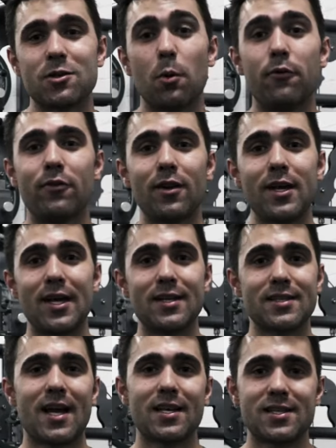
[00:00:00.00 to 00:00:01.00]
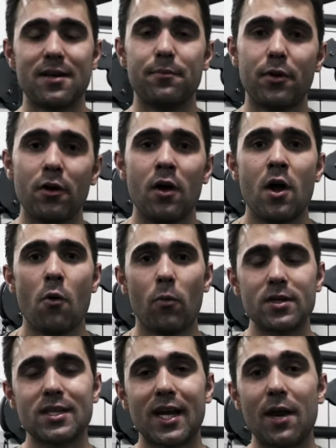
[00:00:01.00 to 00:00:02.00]
So it really is that simple.
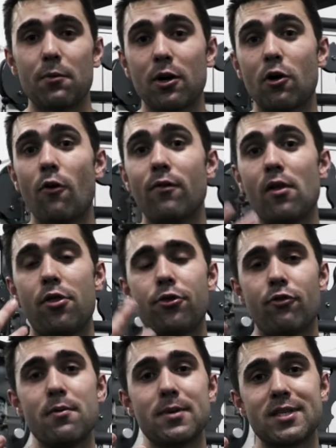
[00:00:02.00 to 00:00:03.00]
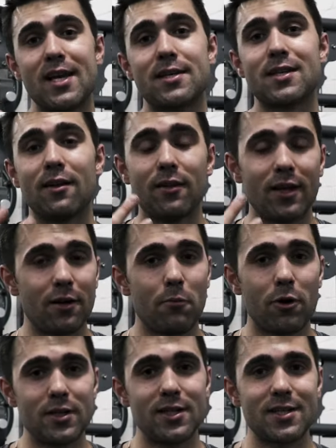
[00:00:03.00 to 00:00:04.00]
Once again, we're gonna go over the 3 mistakes in a little
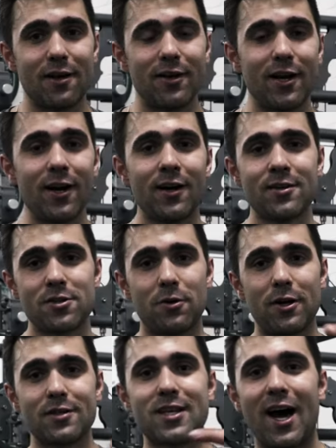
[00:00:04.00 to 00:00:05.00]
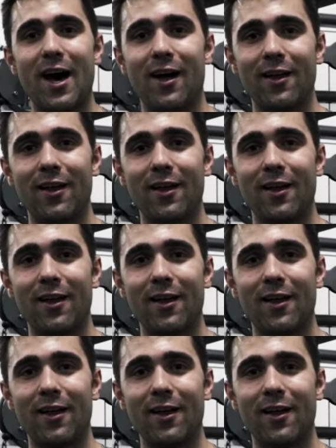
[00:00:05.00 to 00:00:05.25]
more detail here. So here's Kyle.